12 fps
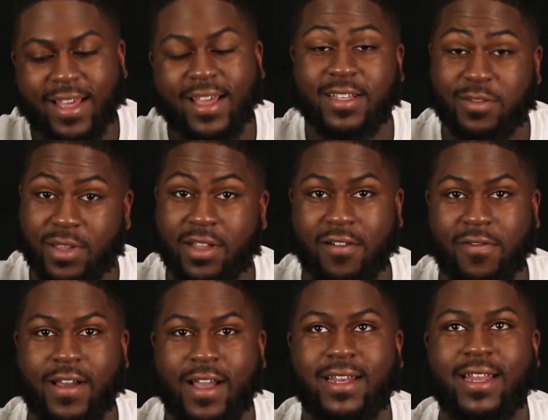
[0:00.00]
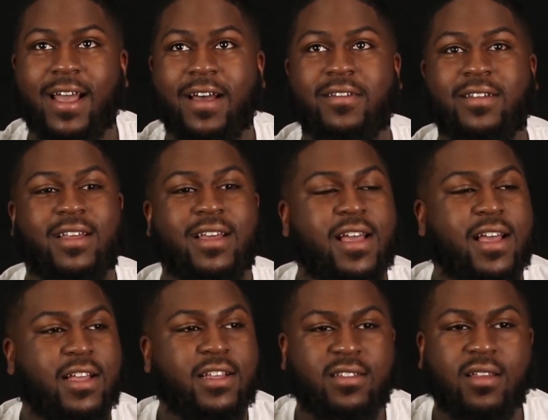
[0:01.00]
Because we gonna find out."
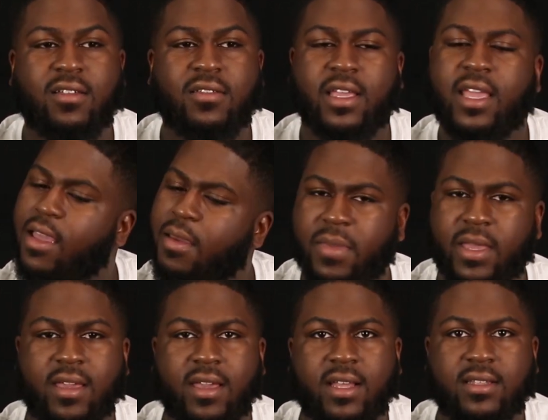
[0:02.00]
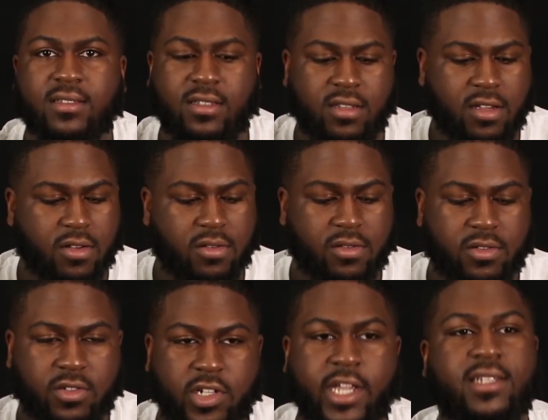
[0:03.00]
So the game begins.
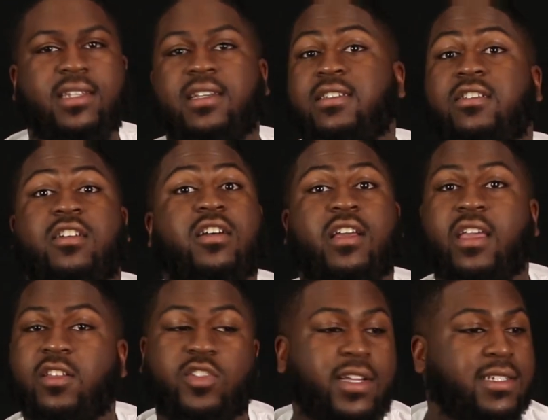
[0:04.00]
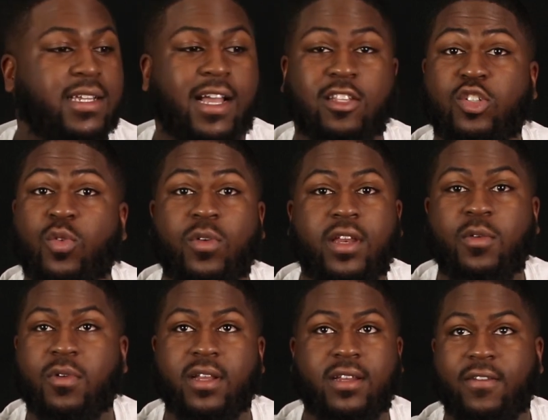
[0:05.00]
Tracy is cooking. Tracy got
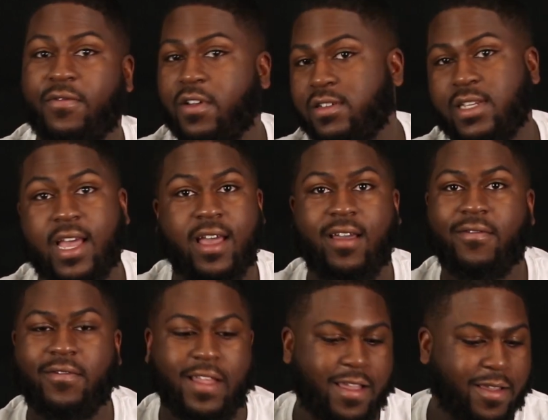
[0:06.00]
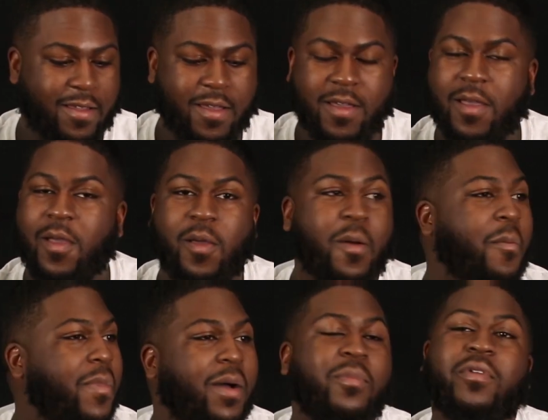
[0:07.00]
21 in the first half. Like,
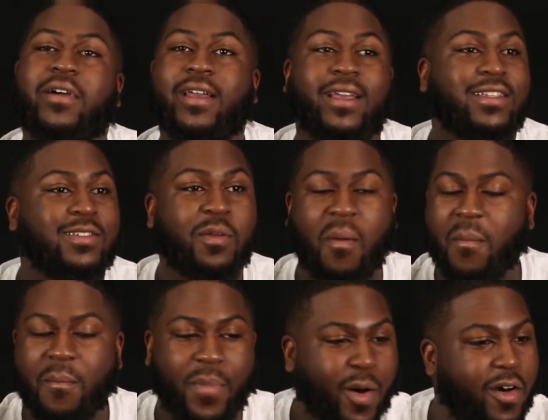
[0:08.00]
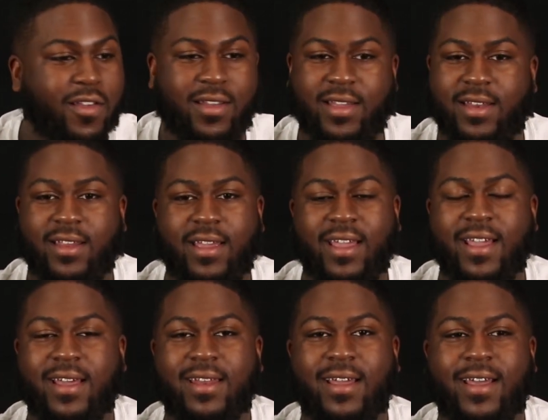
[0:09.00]
my boy is balling,
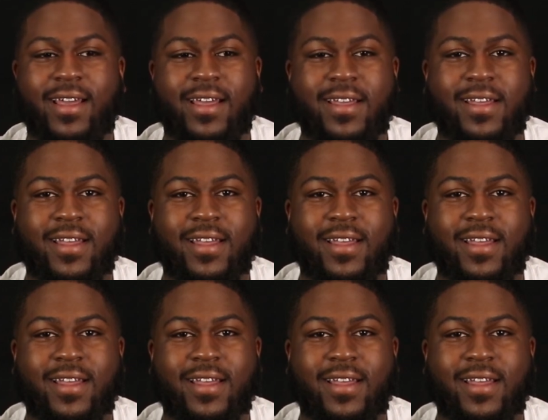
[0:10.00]
and I